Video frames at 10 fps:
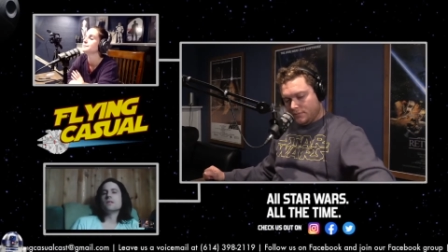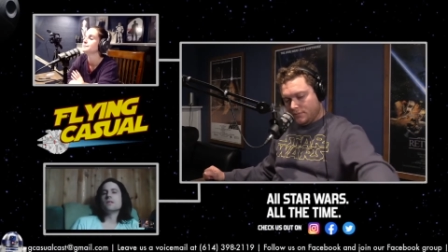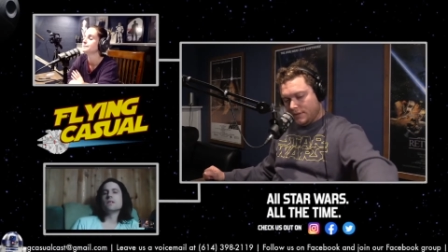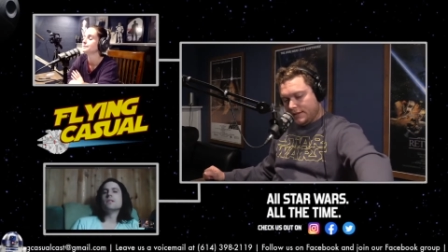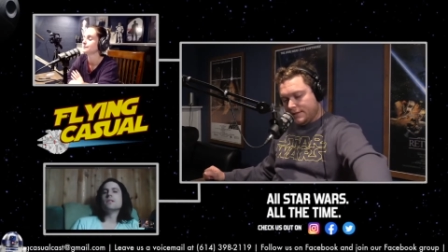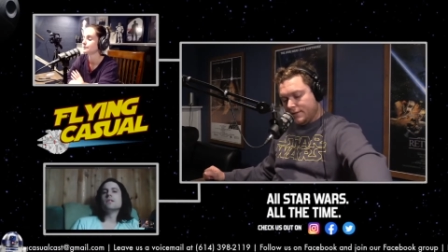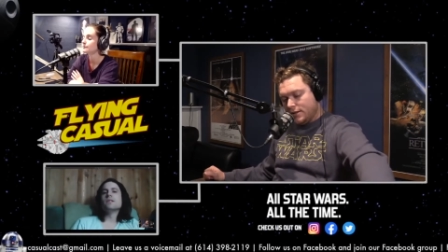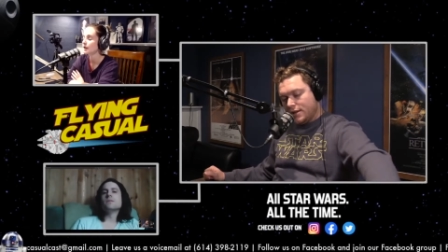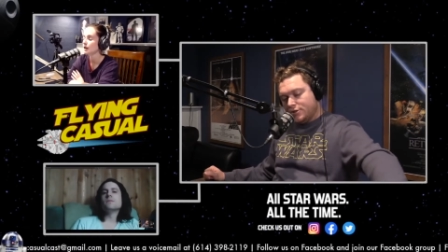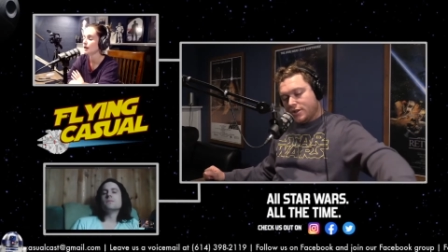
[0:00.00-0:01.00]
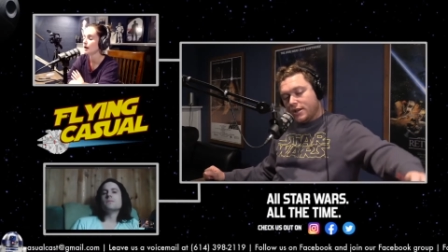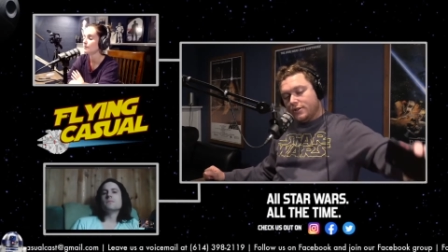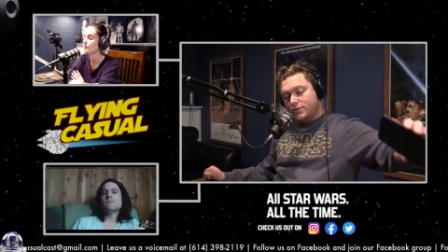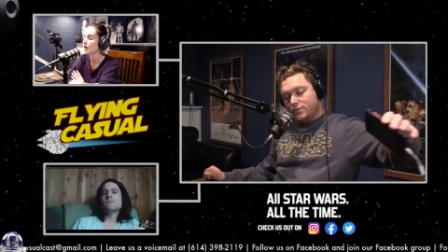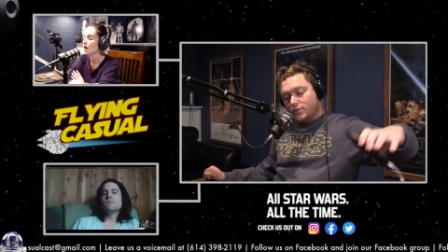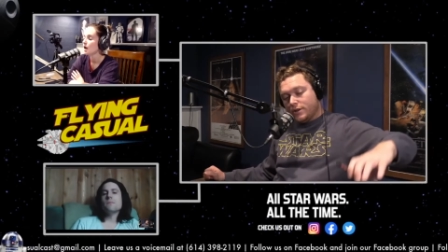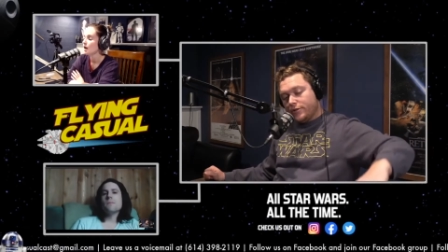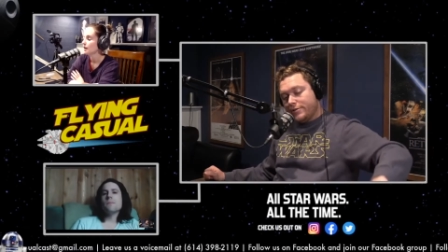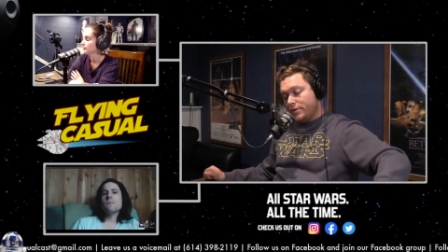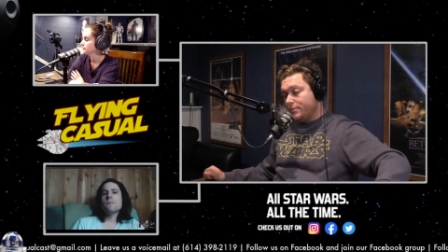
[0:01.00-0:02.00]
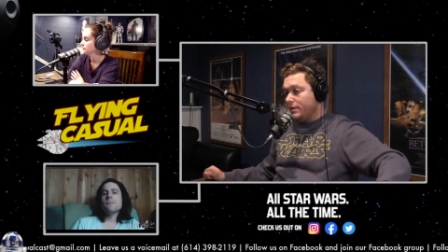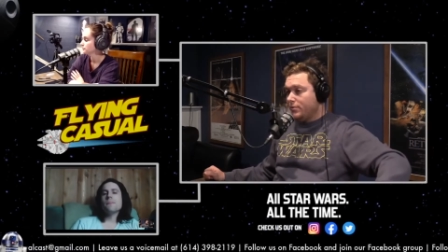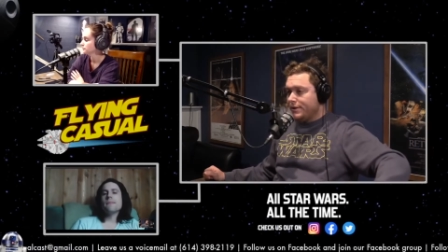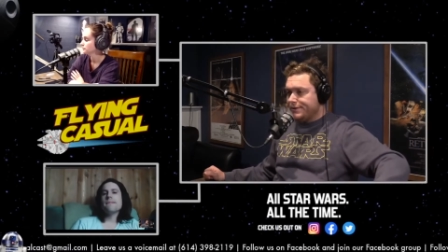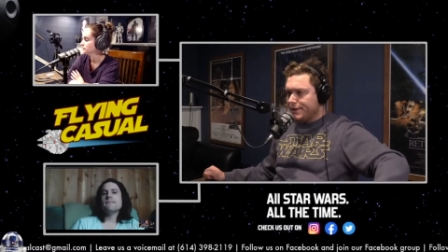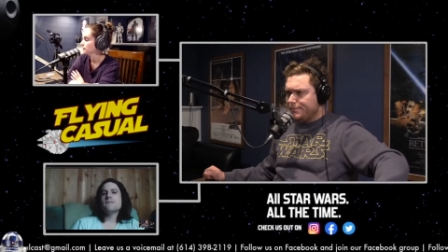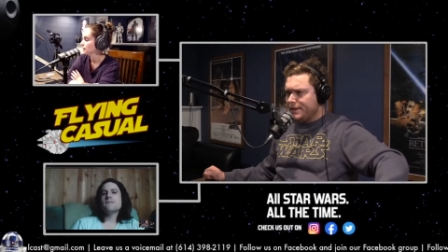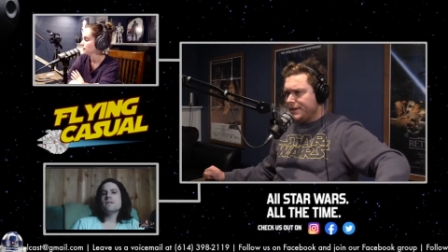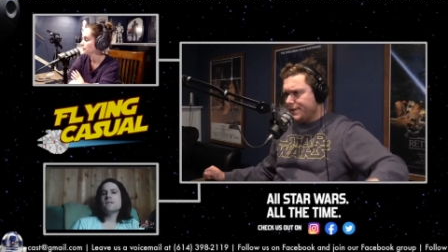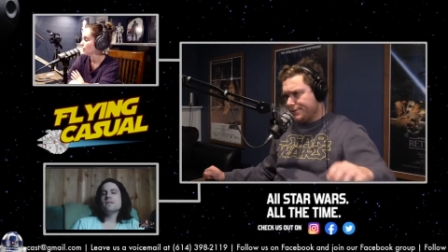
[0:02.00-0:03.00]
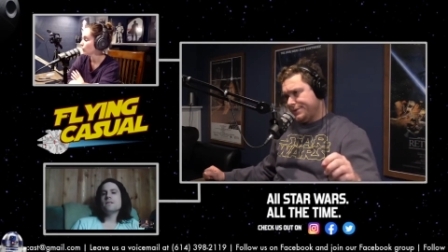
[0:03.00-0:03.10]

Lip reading: That's the logic I use when I creep on people outside my house.